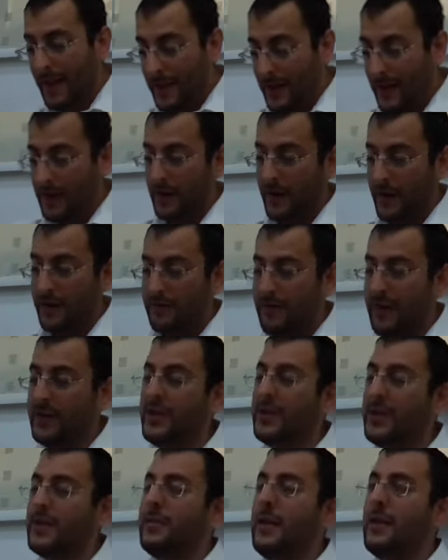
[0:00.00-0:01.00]
In other words,
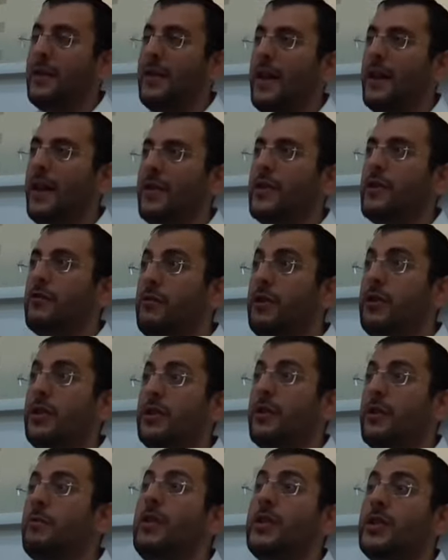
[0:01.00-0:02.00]
Rashi's saying that
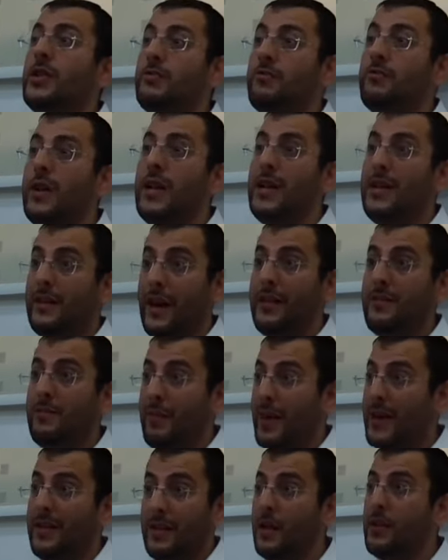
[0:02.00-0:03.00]
the Mishnah really
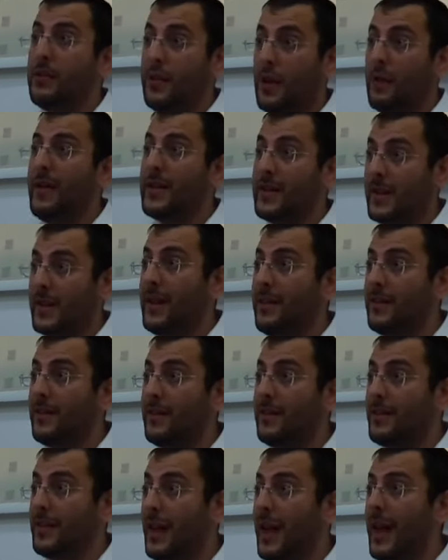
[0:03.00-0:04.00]
makes not so much sense
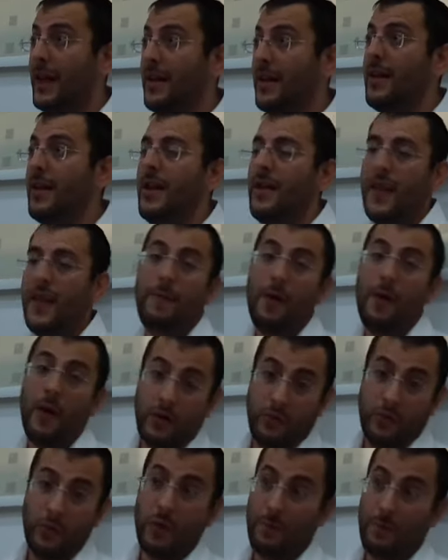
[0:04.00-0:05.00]
to say they
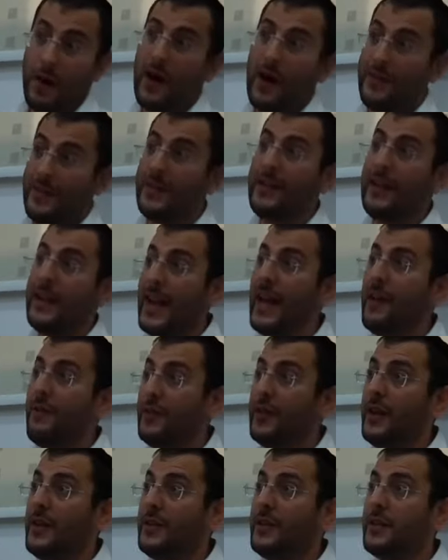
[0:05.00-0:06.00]
both walked past it and
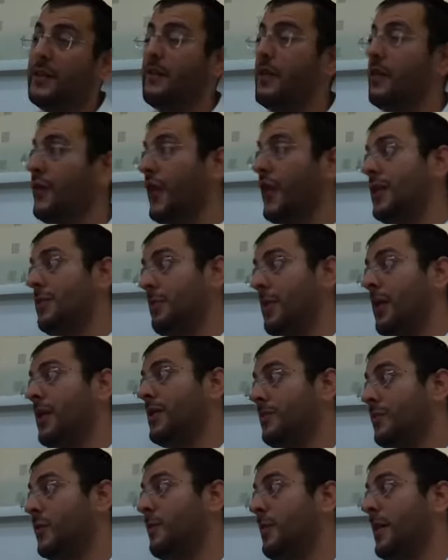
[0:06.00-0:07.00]
left it. Because if the first
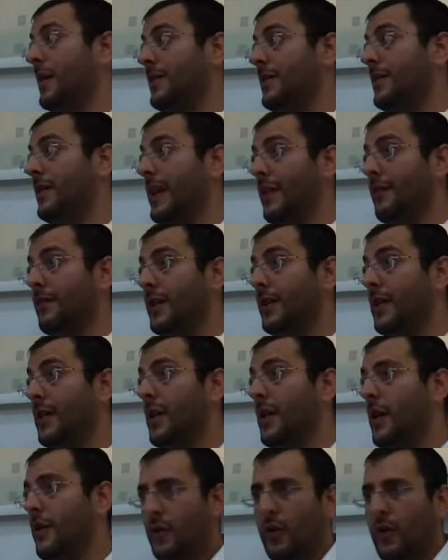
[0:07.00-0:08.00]
person walked past and left it,
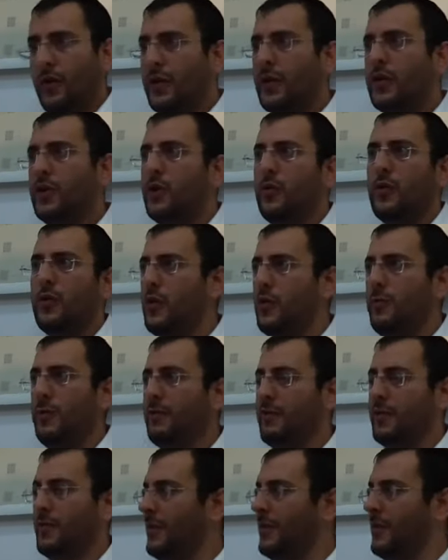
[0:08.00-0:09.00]
of course he should also
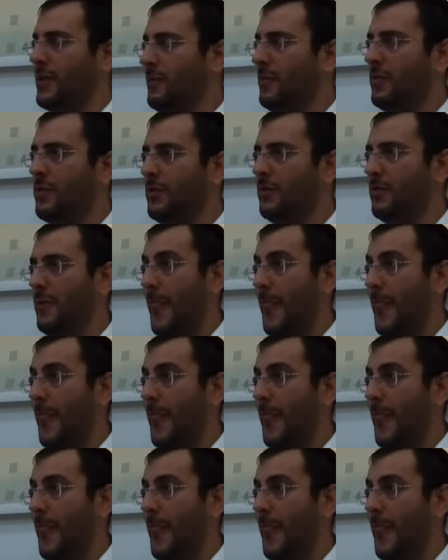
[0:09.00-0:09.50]
be responsible.